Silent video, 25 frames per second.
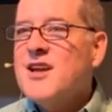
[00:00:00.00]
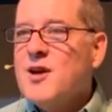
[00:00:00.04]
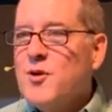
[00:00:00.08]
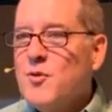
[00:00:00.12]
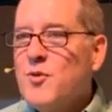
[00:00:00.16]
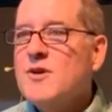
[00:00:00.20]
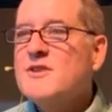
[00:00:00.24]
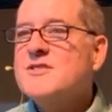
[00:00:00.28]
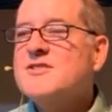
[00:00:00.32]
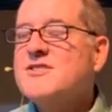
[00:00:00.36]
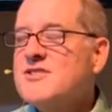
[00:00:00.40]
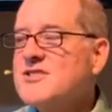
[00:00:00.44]
he
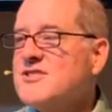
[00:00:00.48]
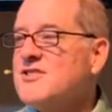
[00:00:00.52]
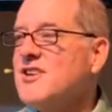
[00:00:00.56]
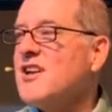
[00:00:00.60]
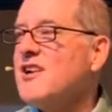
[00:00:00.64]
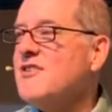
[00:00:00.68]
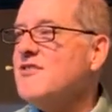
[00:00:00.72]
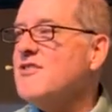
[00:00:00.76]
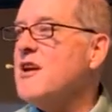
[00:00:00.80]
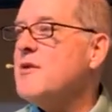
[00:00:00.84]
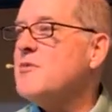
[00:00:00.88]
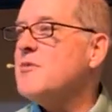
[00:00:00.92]
was the
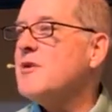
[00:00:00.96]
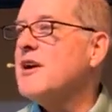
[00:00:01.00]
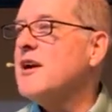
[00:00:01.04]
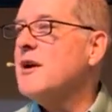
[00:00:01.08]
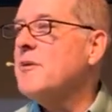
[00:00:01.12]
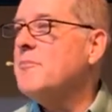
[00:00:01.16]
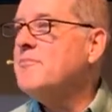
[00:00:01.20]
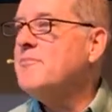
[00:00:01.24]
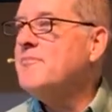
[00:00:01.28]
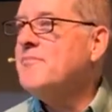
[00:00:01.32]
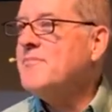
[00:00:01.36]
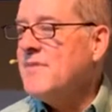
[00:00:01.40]
son of
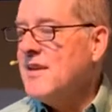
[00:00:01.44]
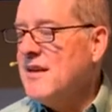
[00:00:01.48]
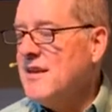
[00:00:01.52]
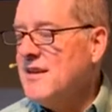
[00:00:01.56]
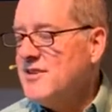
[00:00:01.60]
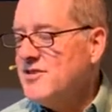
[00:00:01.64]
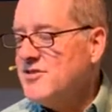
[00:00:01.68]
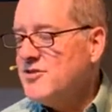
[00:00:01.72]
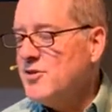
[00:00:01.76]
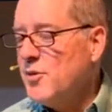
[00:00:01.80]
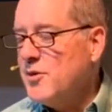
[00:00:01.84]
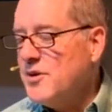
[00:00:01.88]
Abraham.
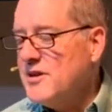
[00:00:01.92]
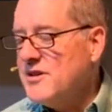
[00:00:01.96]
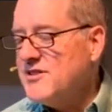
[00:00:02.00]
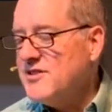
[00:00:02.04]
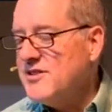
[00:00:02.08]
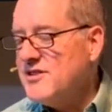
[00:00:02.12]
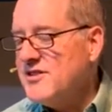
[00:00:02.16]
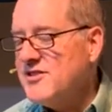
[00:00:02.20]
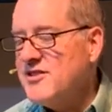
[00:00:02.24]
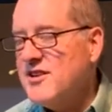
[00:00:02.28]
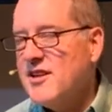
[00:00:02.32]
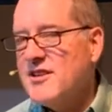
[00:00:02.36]
So he is
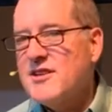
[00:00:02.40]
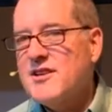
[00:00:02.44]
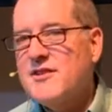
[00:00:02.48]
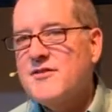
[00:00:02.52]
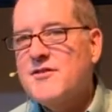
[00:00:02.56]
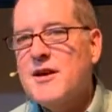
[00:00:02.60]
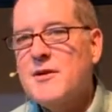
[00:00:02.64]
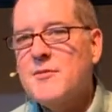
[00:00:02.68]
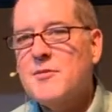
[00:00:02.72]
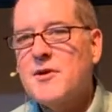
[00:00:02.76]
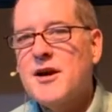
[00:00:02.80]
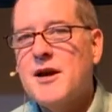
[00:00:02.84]
a descendant
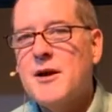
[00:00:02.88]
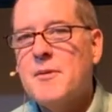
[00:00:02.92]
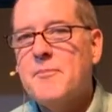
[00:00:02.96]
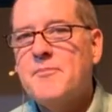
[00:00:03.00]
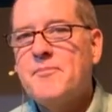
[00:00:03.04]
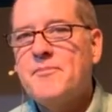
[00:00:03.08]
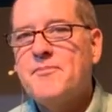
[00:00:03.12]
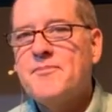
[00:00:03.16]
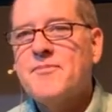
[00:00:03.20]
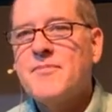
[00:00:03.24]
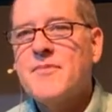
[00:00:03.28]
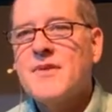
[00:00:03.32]
of
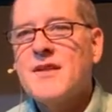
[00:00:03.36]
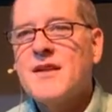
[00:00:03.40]
Abraham.